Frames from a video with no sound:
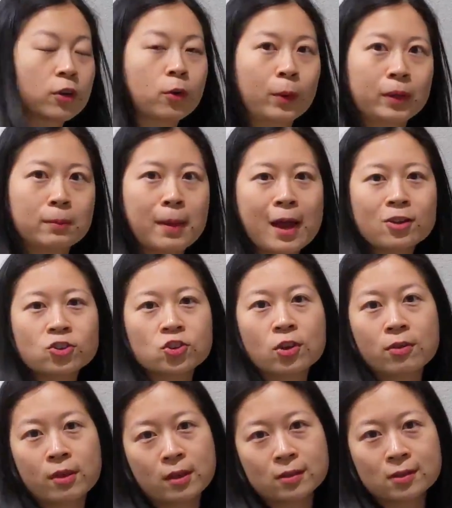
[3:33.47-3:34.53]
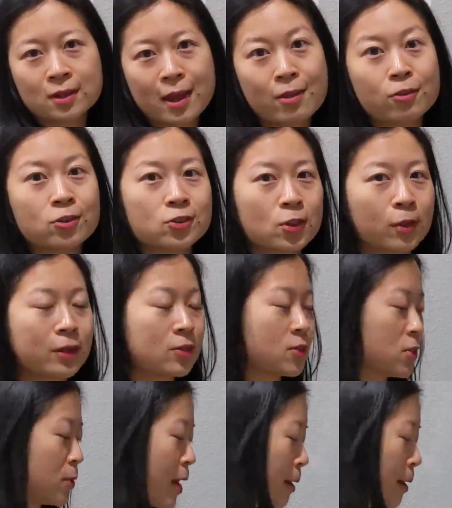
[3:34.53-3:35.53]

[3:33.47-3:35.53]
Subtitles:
are going to mash things together. So let's do